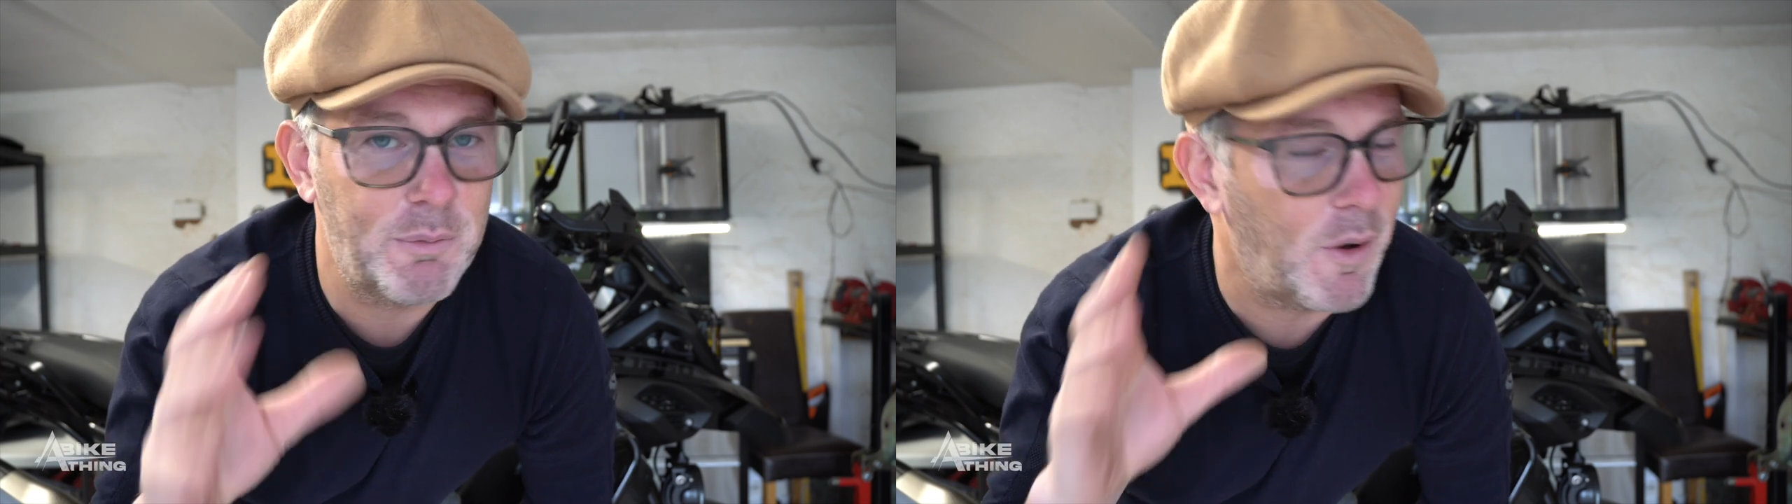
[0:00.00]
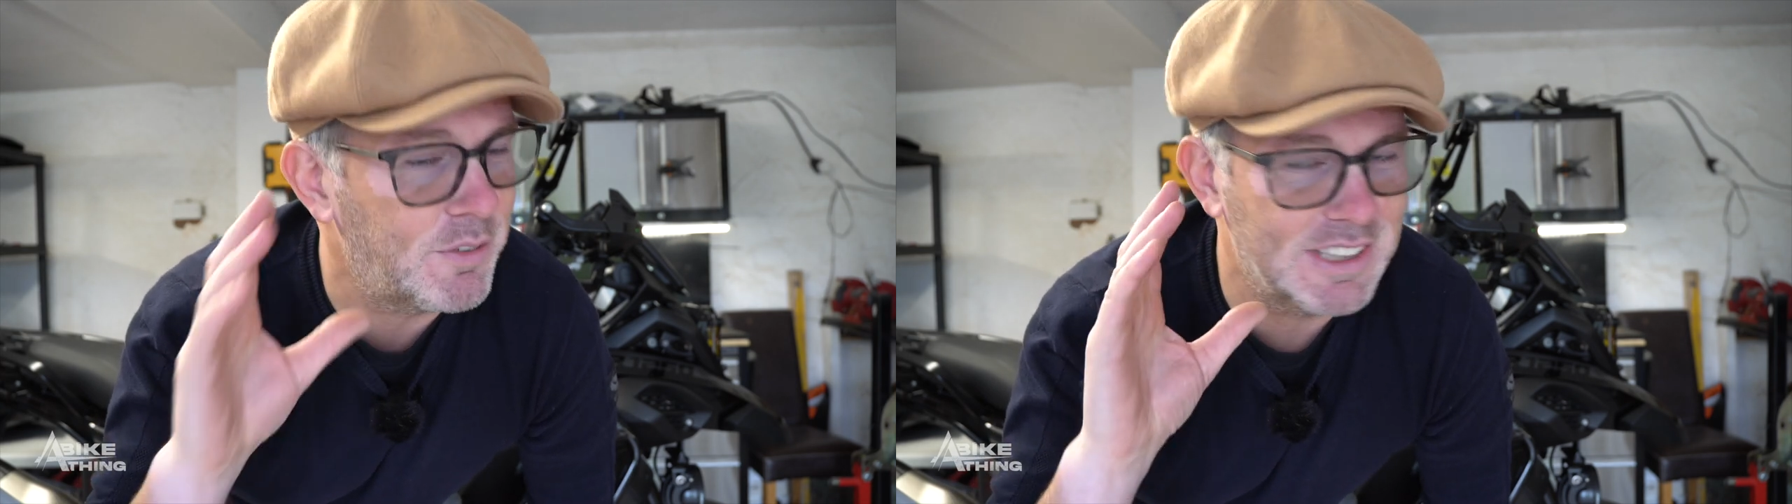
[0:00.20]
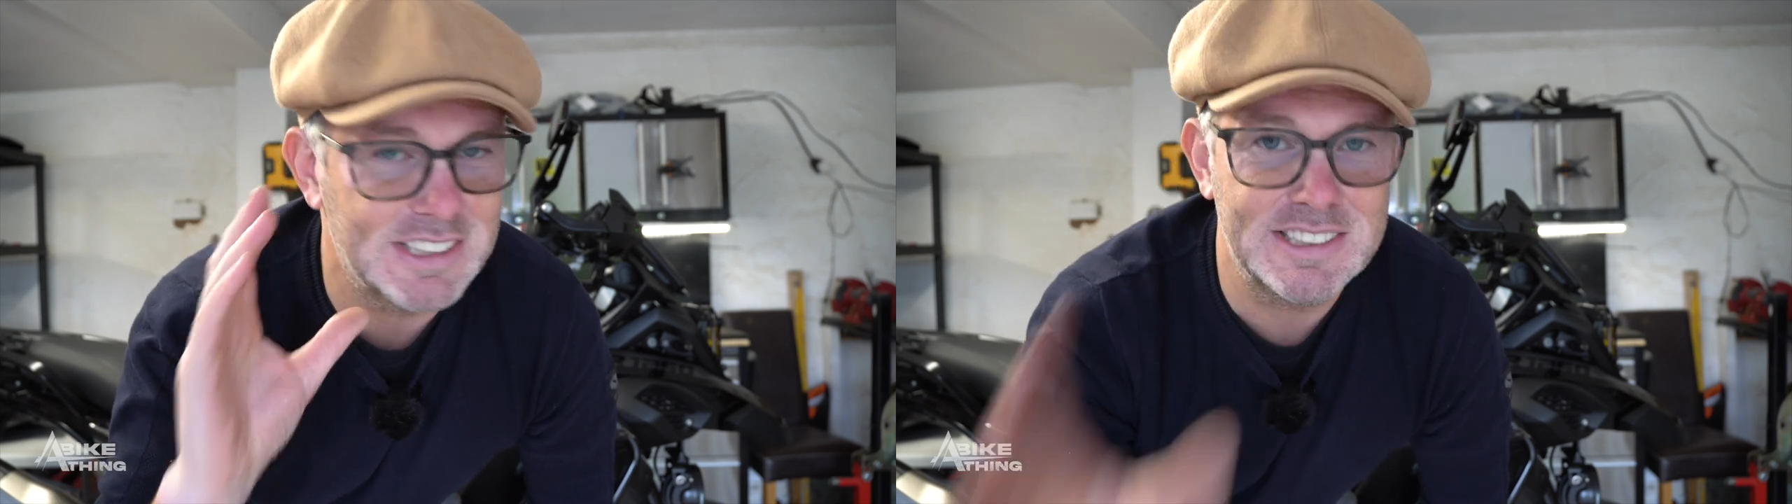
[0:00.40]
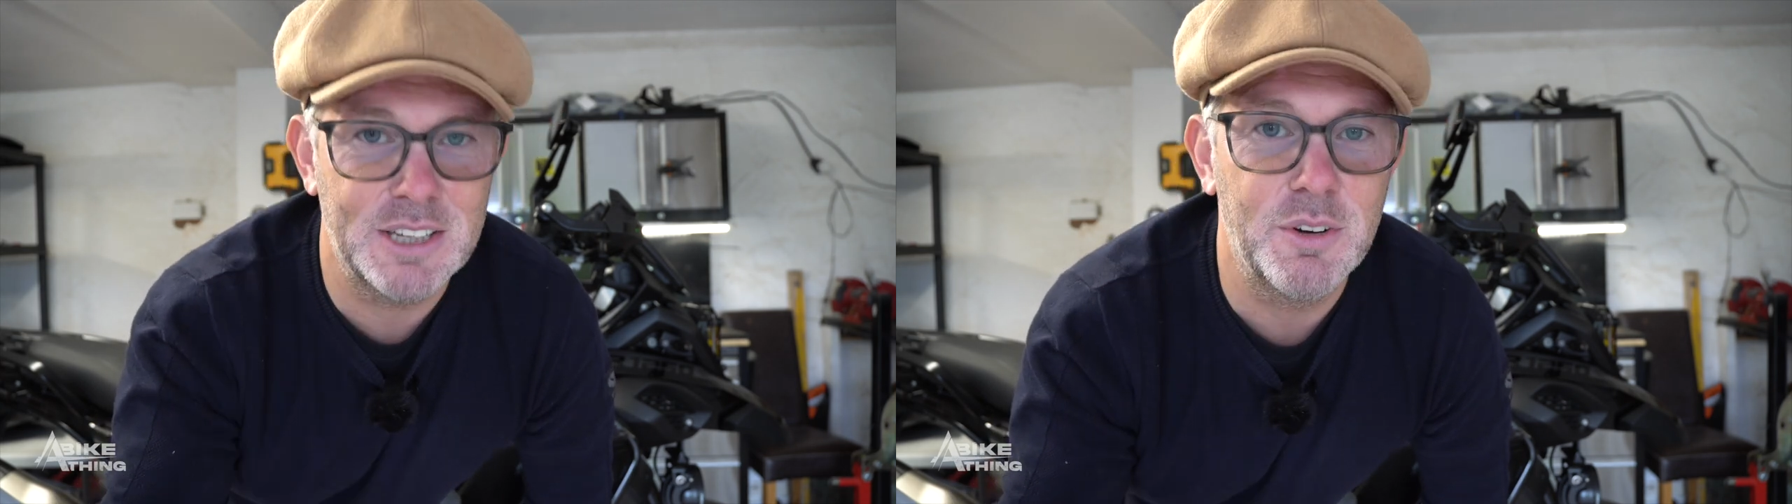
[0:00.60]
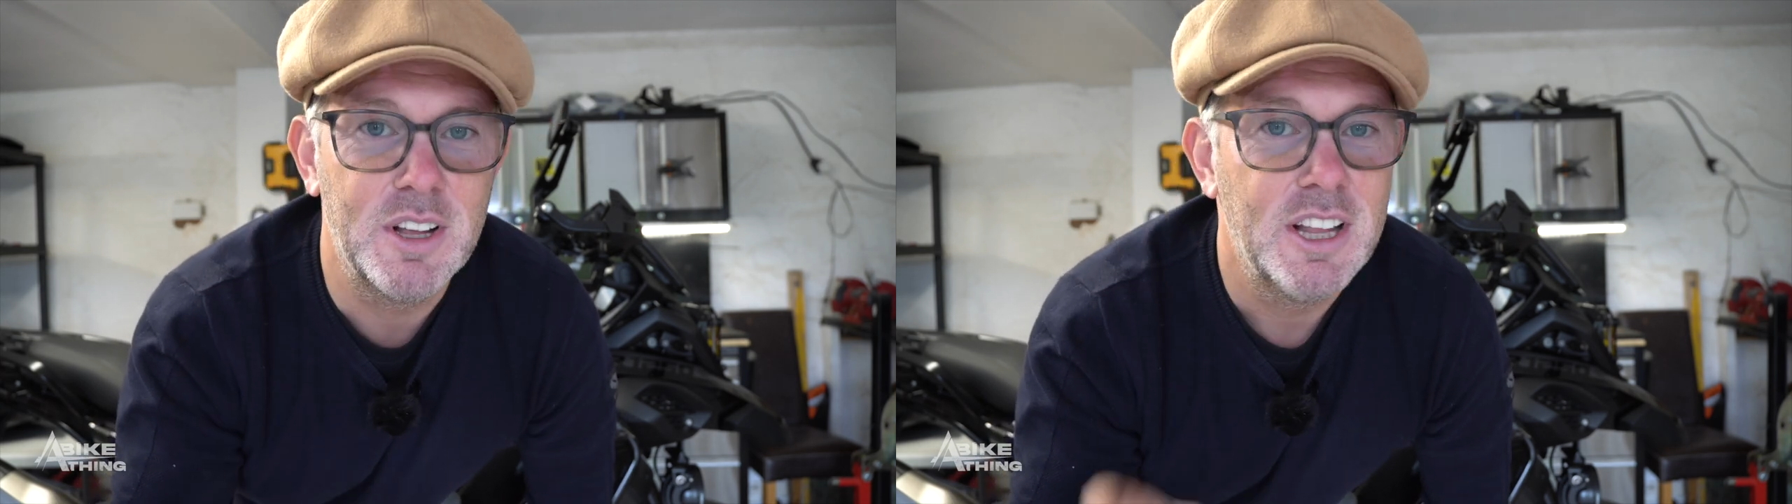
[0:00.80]
obviously
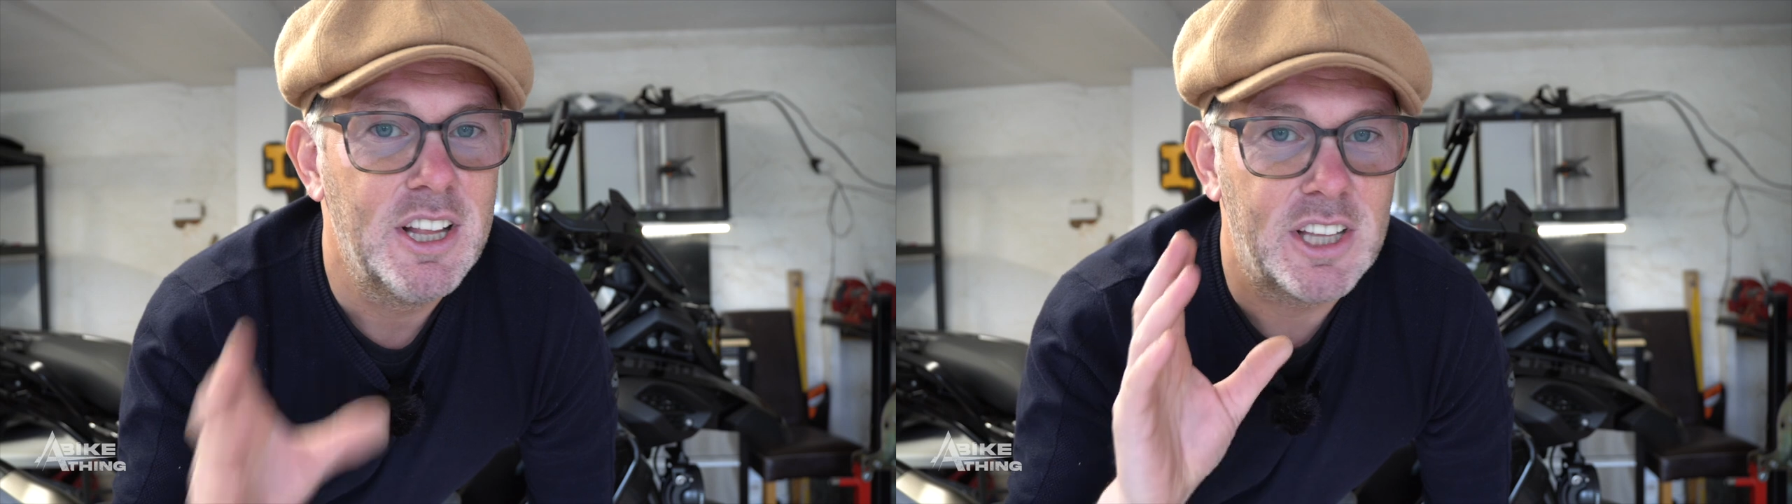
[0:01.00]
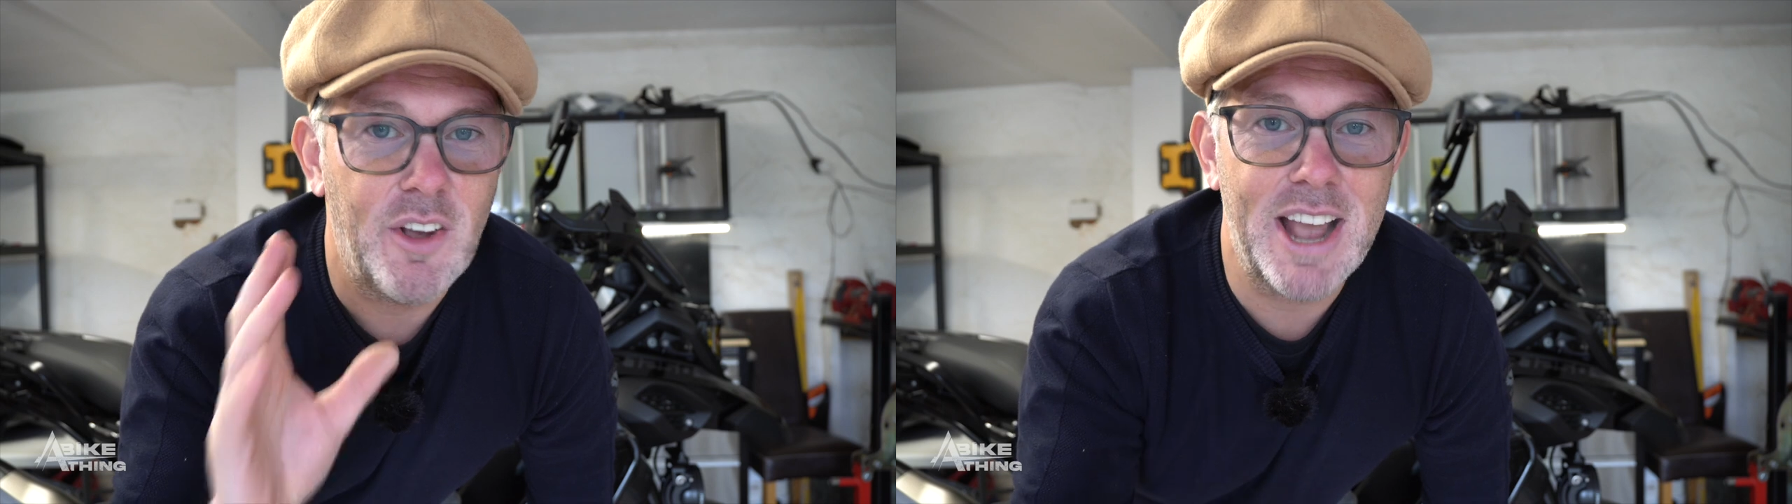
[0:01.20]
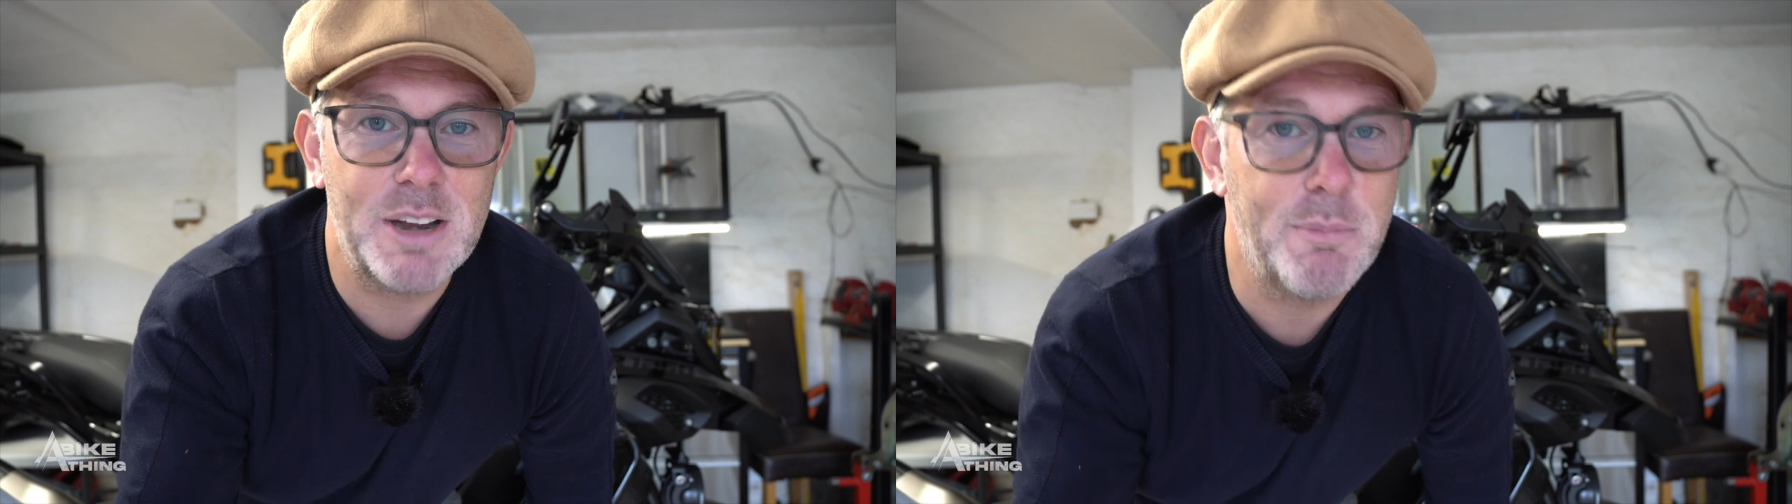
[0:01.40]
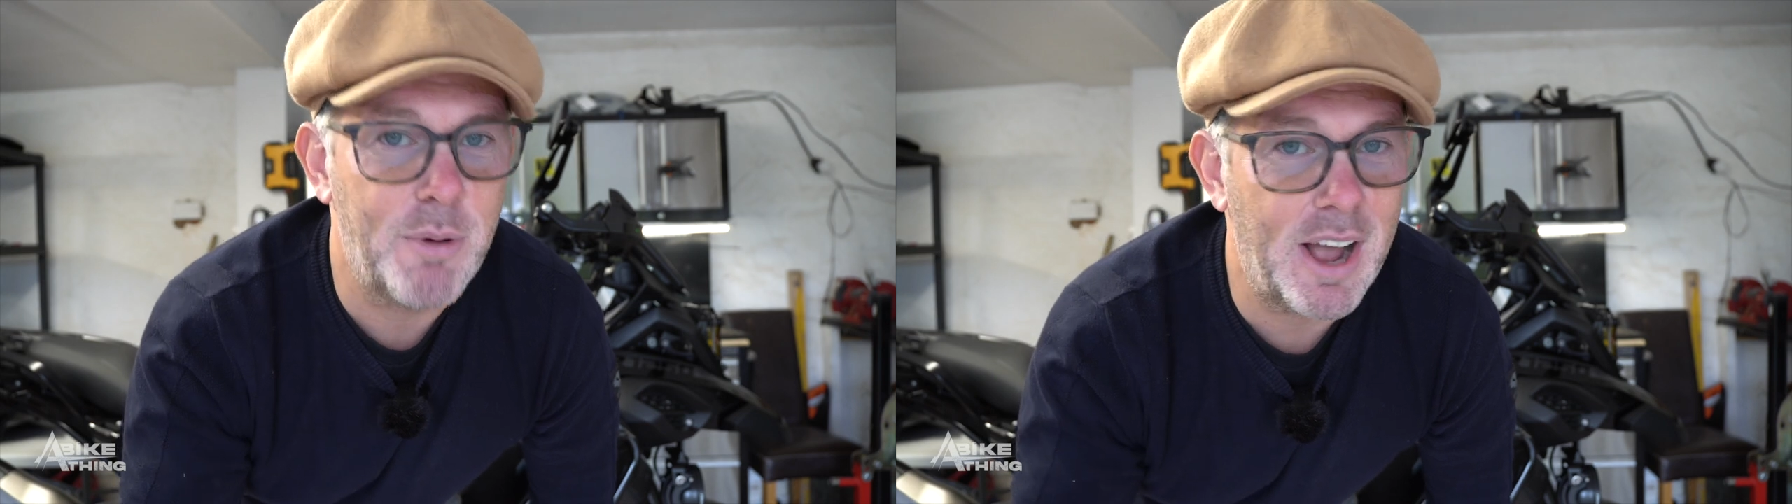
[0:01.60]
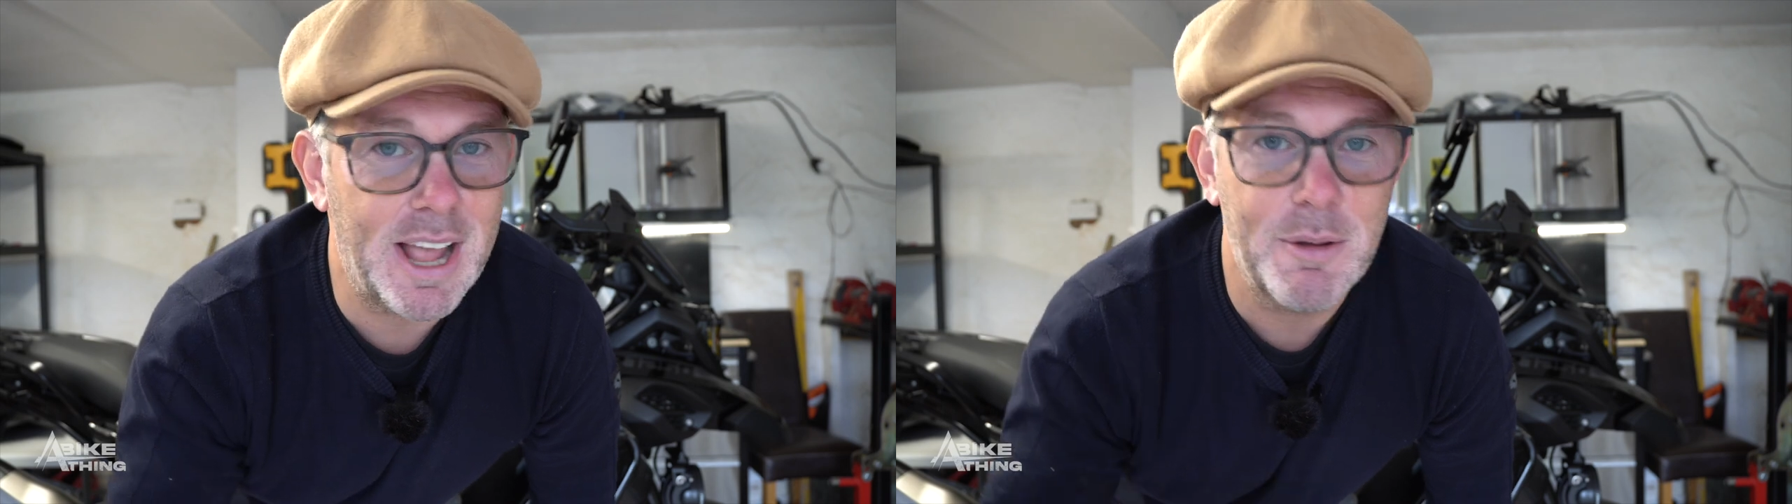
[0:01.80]
still go ahead and
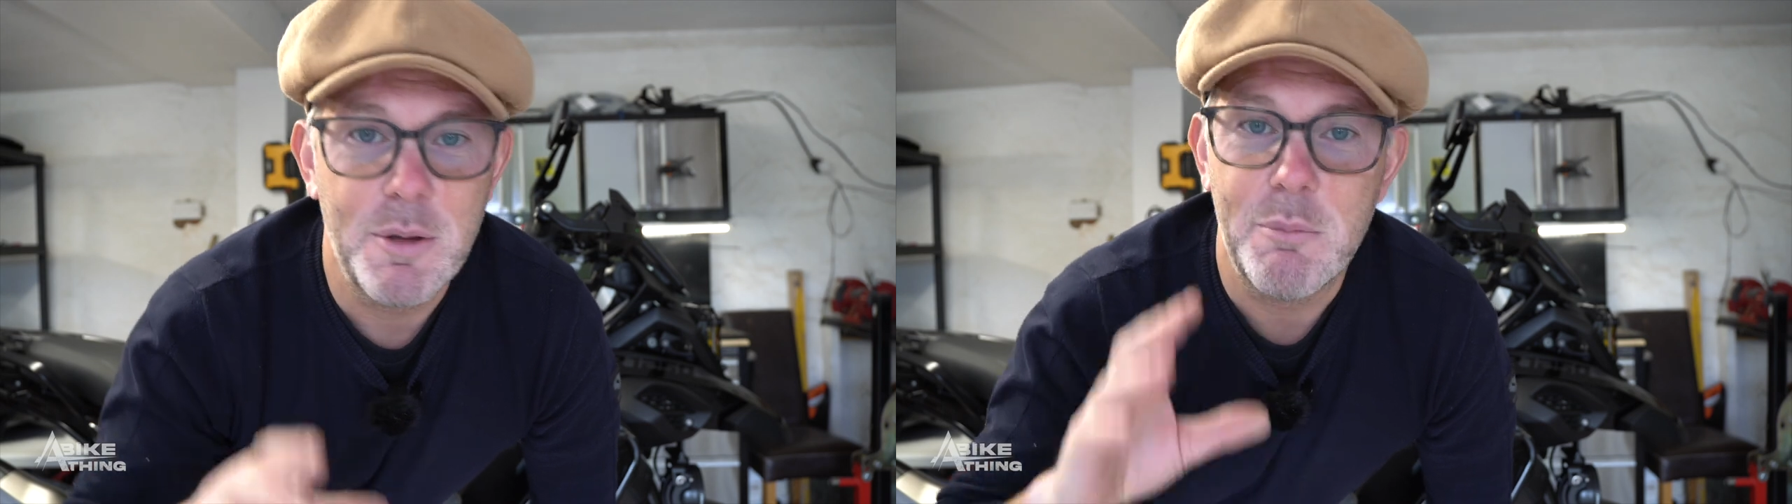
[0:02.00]
buy it,